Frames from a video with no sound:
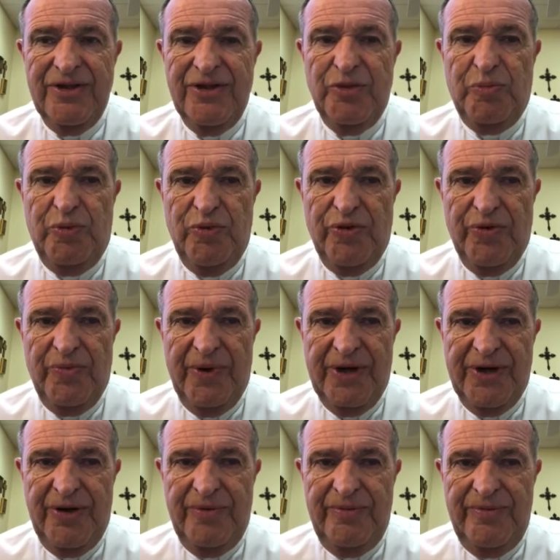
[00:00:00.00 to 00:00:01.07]
The poor
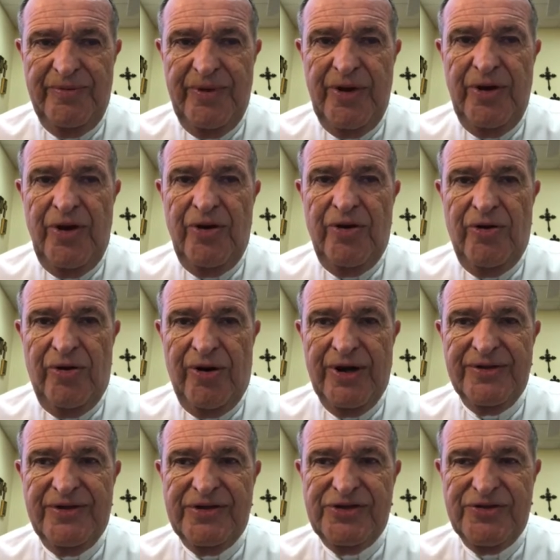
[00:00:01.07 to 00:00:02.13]
widow
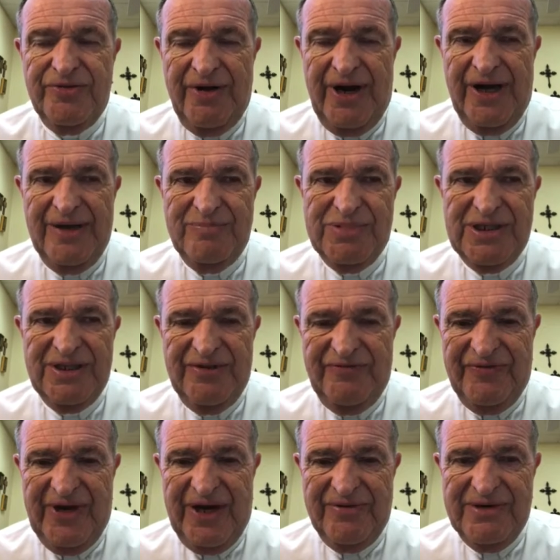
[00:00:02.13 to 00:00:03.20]
or the scribes and the
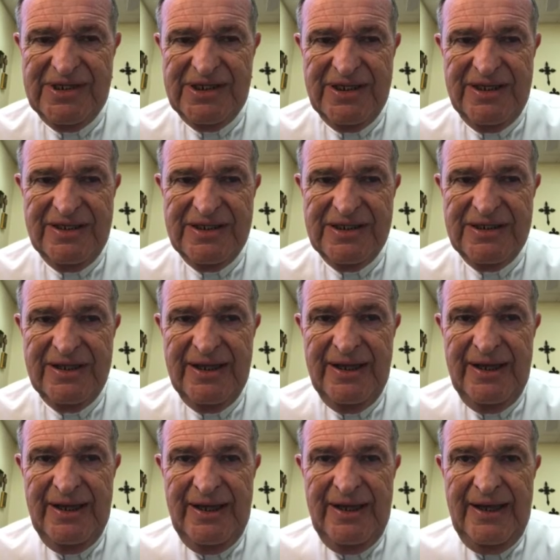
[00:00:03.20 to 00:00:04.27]
Pharisees?
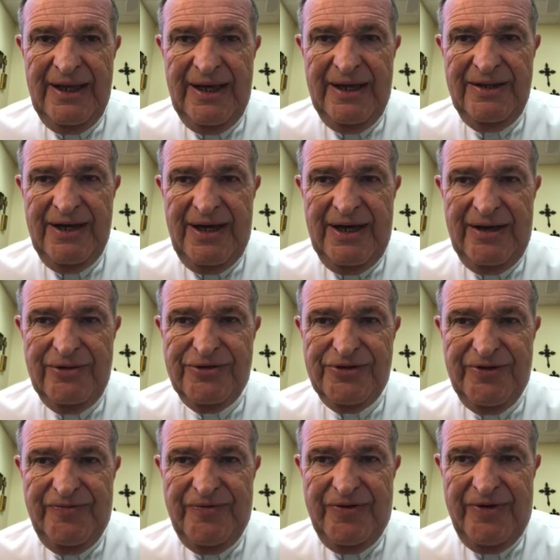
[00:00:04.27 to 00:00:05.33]
In the
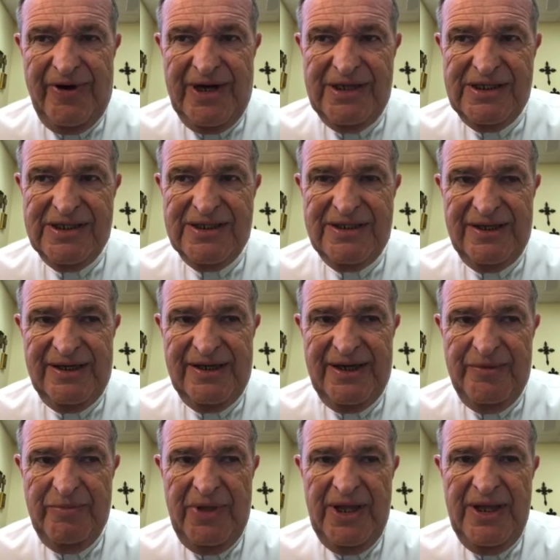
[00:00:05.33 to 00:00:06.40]
culture of Christ's
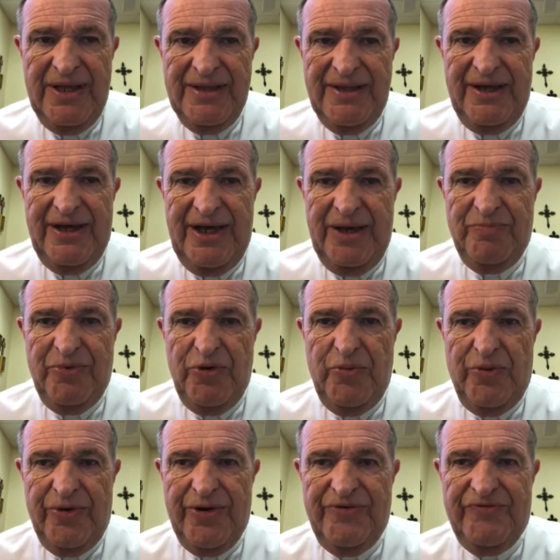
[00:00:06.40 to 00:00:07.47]
time, the Hebrew
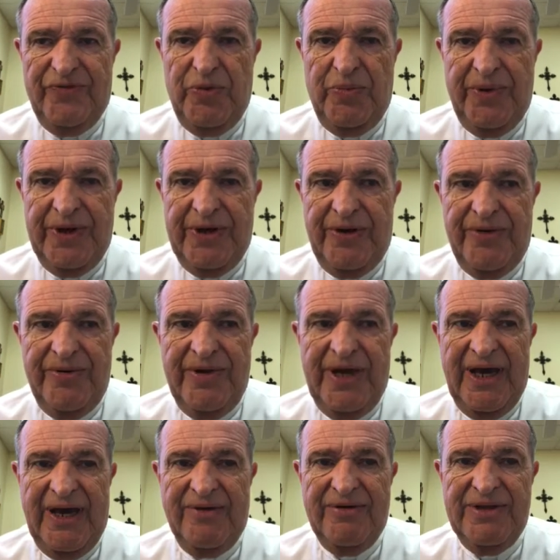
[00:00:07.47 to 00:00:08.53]
word for widow
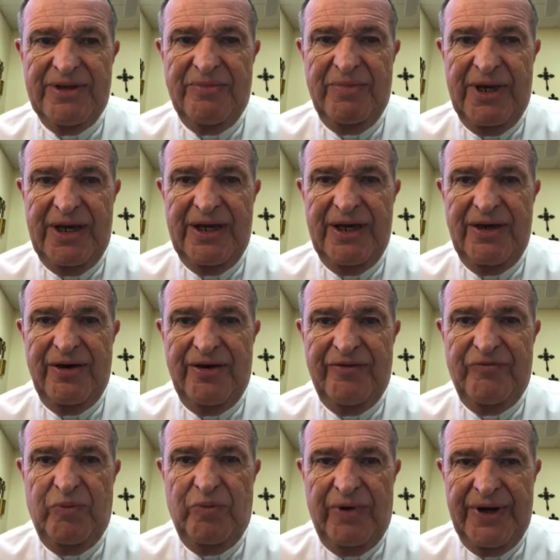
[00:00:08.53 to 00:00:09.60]
carried the meaning
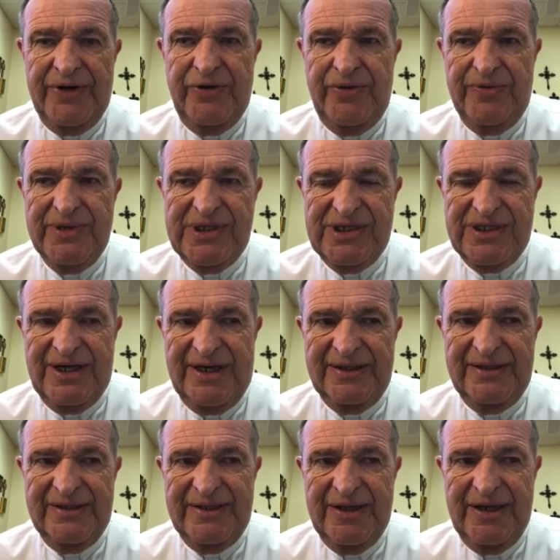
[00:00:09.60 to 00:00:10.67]
of one who is
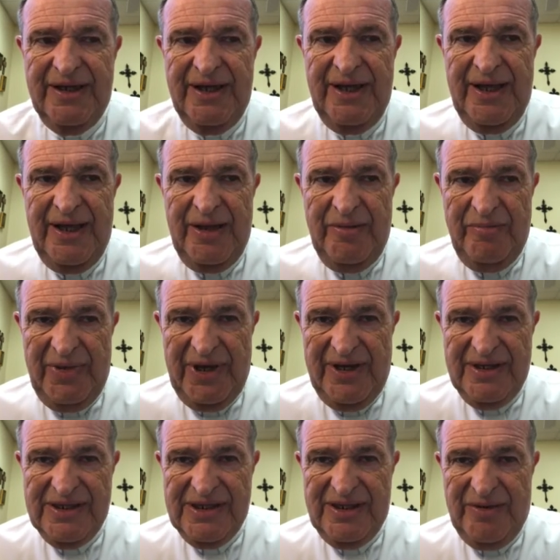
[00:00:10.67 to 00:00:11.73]
silent.
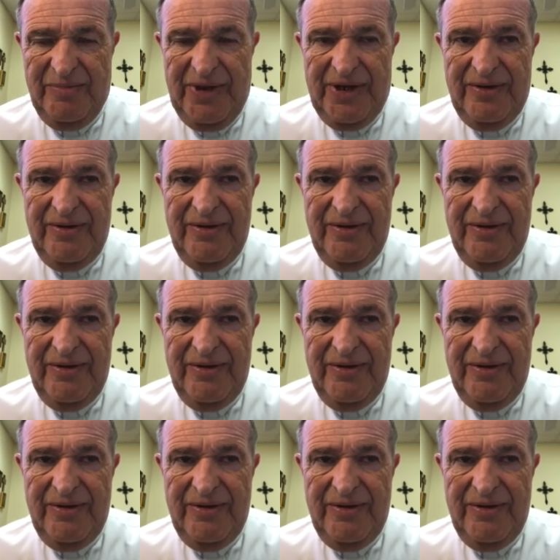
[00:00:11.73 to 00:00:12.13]
Because in